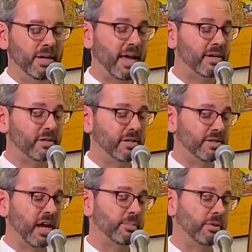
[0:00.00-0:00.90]
and actually
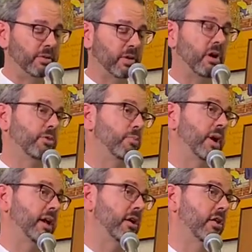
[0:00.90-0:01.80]
the chapter that's called "The
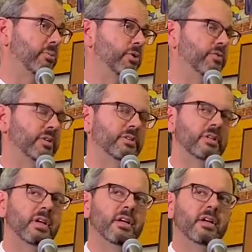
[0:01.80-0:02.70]
Brain and All That Moves
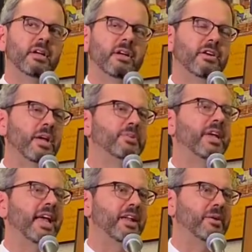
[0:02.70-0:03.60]
Us." Her name
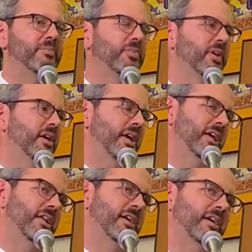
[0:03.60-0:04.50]
is Hanna,
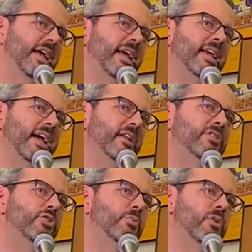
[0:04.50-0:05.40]
and Hanna had
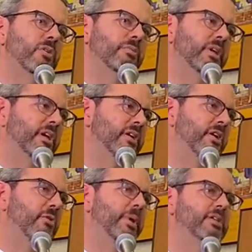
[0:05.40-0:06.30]
a tumor
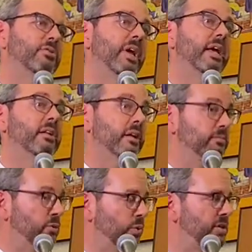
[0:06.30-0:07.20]
near her basal ganglia,
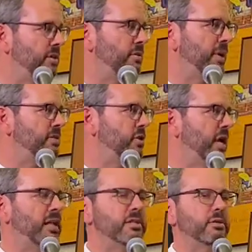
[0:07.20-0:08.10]
which is the
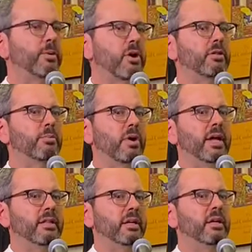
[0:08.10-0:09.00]
basal ganglia is the part of the
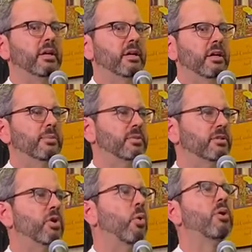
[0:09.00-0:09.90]
brain that helps
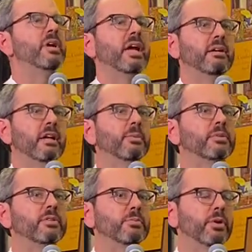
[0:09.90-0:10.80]
us coordinate,
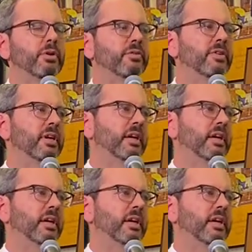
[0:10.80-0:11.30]
helps us move.